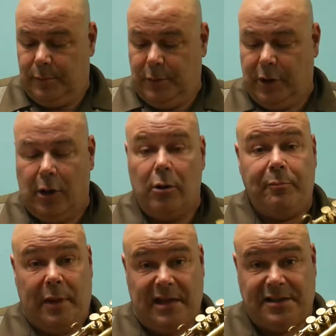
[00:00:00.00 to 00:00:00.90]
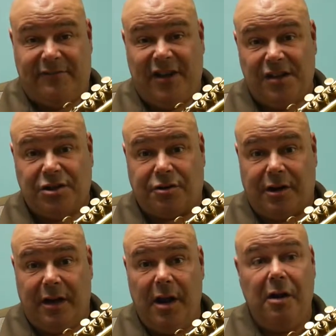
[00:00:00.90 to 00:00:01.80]
you can own a piece of
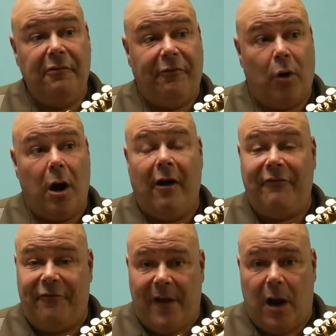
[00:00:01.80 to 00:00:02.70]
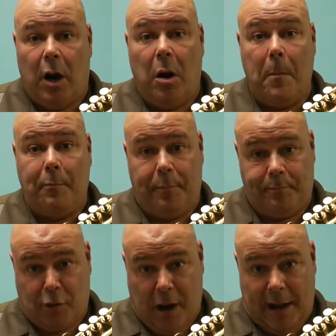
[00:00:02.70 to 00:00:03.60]
history for a fair
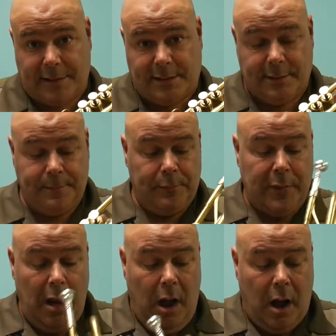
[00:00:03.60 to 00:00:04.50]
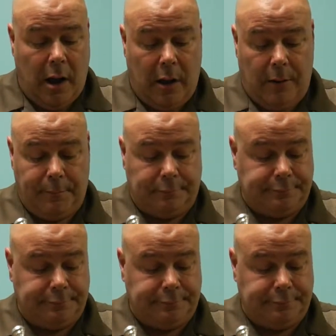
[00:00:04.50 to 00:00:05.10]
price. I